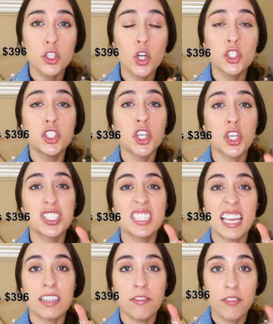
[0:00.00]
not just
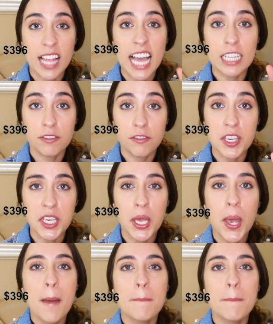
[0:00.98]
that flat fee,